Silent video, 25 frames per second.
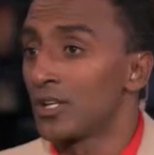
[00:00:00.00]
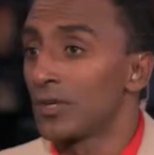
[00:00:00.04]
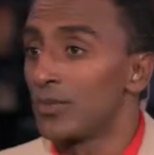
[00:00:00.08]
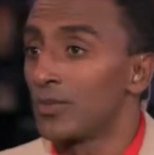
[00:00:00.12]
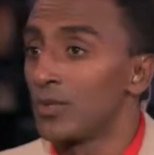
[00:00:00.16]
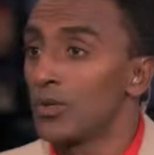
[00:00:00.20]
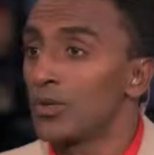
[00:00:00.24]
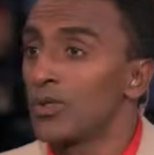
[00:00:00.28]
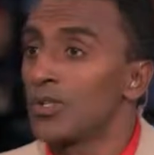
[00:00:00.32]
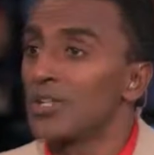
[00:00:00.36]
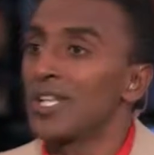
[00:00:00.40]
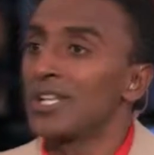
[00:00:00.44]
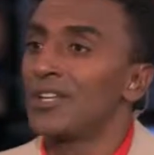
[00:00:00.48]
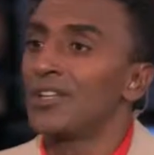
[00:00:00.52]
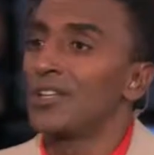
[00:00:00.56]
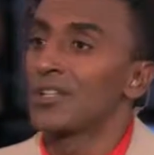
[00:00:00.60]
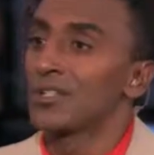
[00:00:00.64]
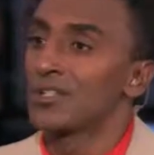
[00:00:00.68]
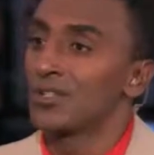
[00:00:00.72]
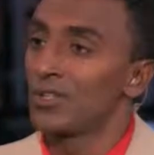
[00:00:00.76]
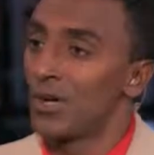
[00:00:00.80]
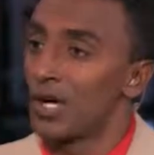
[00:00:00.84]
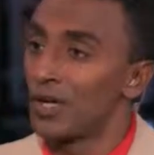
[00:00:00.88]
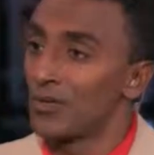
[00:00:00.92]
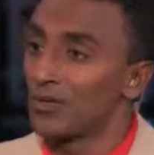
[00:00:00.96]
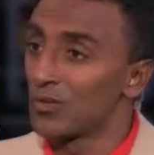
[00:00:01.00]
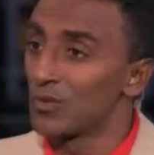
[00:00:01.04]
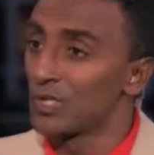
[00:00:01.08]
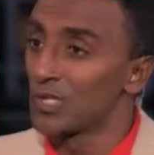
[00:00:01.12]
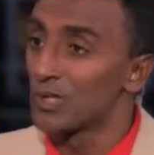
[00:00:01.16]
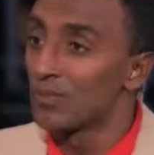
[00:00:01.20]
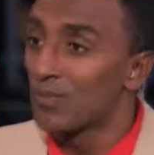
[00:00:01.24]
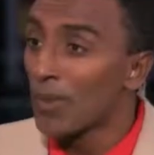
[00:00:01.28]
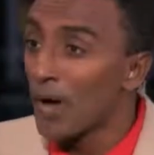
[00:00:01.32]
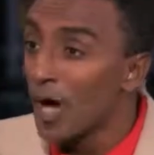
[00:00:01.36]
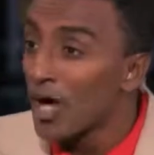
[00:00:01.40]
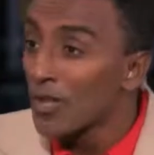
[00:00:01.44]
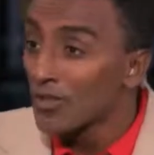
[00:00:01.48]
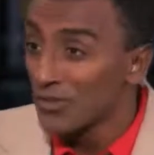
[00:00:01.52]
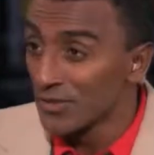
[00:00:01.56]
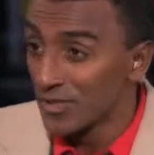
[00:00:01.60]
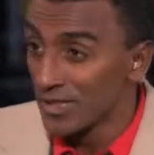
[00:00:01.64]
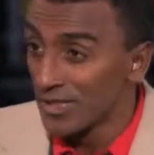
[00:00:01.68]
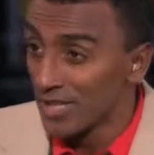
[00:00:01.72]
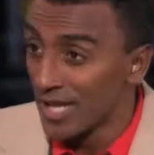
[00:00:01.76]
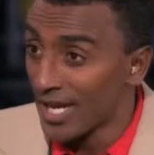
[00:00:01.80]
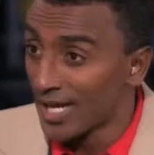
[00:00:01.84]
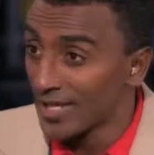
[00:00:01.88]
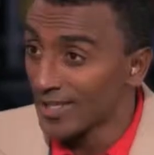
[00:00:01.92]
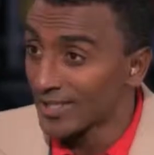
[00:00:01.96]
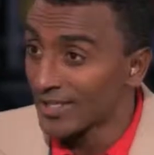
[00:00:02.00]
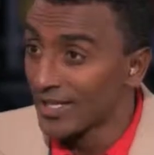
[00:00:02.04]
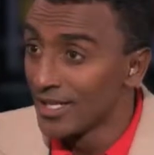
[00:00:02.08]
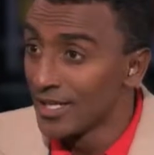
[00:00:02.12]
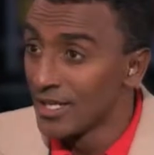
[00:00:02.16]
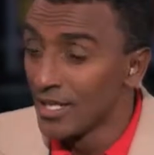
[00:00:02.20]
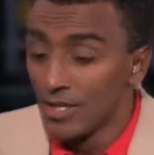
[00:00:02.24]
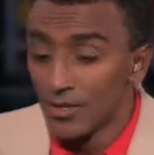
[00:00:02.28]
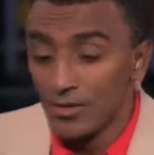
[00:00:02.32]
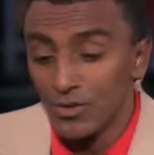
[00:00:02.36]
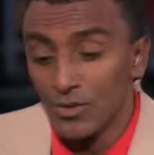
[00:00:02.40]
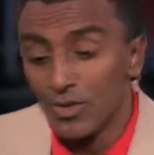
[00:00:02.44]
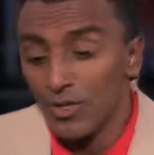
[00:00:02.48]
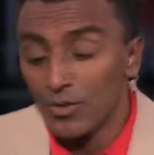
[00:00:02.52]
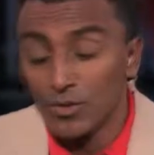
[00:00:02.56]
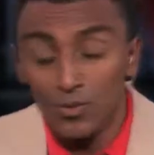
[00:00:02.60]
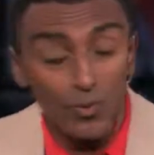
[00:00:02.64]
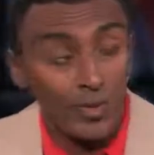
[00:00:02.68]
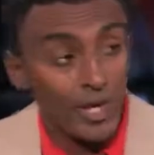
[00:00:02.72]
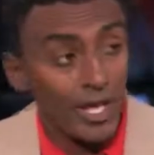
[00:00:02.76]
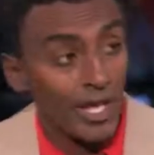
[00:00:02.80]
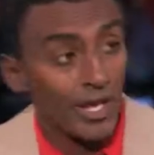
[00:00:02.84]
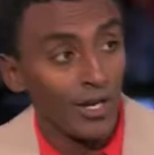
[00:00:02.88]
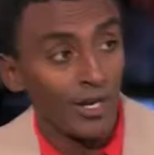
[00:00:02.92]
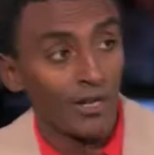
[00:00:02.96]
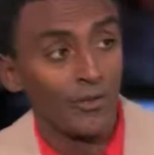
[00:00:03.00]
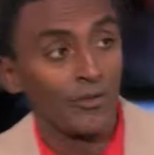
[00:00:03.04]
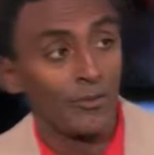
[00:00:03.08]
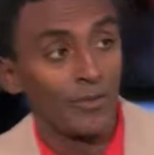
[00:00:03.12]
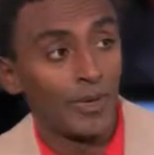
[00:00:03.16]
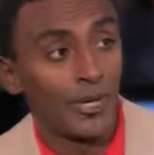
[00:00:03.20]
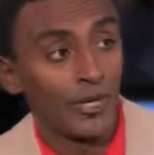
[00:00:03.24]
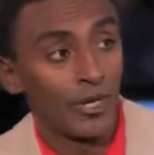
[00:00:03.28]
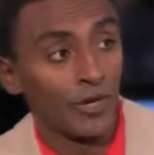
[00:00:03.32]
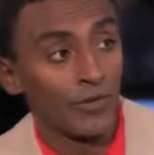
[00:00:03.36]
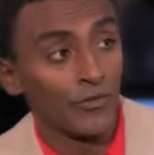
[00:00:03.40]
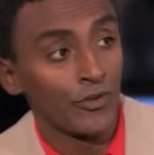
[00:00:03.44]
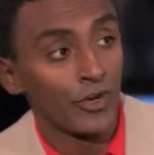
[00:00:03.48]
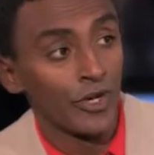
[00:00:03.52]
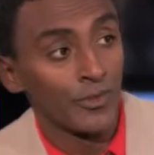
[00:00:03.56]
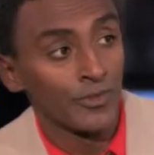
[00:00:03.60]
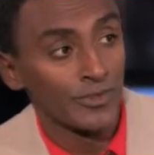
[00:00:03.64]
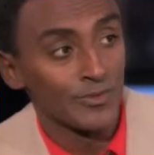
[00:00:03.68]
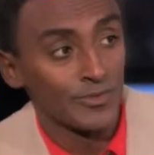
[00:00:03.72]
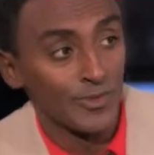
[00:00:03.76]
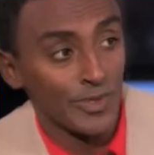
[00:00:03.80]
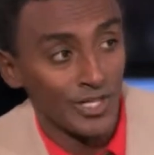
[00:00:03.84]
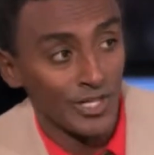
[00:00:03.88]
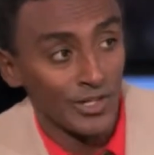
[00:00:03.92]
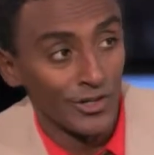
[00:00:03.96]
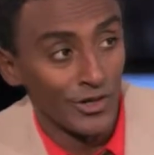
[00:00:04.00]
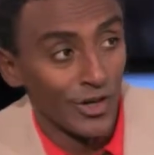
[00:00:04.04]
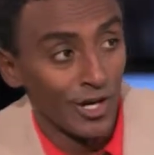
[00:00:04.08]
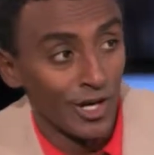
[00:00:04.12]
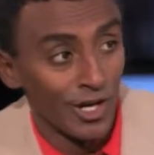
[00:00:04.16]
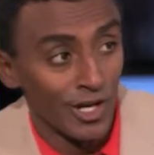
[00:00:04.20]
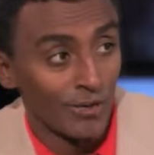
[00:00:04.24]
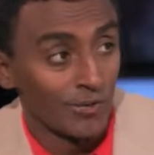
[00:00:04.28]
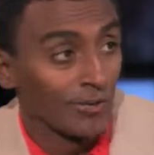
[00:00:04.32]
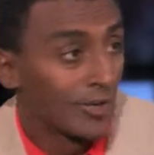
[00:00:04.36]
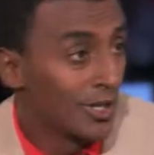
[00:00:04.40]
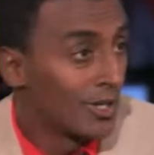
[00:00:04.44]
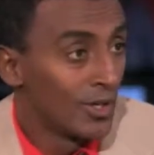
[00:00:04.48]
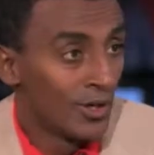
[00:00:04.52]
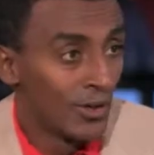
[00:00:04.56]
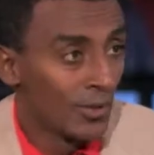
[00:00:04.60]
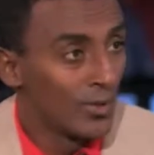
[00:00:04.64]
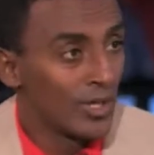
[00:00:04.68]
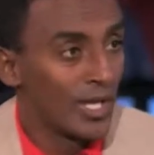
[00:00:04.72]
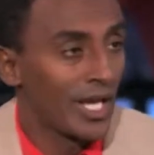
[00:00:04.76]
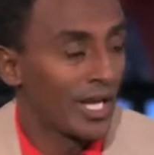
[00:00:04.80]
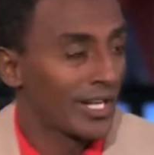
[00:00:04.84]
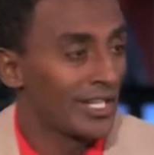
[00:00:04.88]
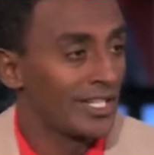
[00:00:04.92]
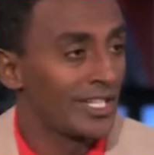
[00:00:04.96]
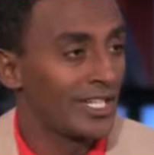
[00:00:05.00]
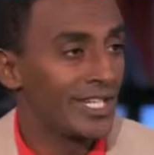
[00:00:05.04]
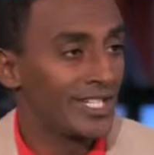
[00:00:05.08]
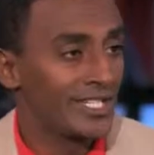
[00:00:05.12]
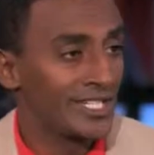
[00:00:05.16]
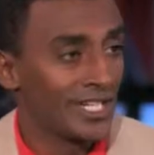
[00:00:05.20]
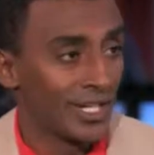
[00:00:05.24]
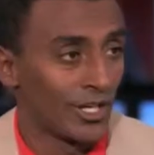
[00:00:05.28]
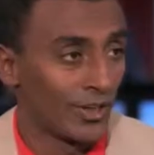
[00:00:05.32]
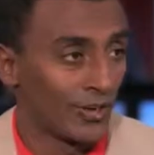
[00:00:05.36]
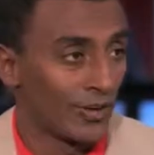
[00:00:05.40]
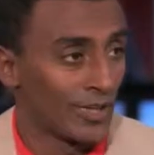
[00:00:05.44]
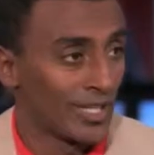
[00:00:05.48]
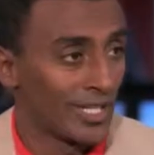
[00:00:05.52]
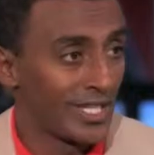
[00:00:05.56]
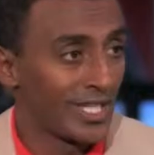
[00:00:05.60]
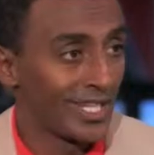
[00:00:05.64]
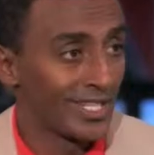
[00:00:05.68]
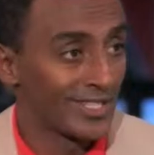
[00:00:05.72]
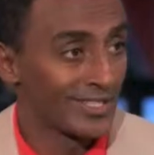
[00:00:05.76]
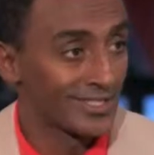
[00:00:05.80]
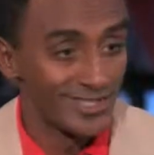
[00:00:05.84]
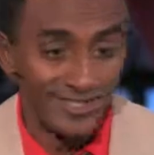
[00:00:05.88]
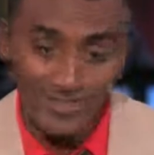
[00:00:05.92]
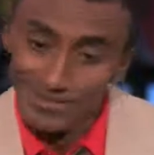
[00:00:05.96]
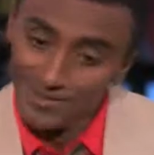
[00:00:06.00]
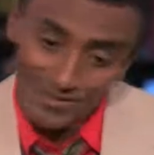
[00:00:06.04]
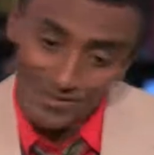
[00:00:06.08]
in a community that doesn't know how to respond to that. So what I love about our farmer's market in Harlem, we got a DJ on weekends.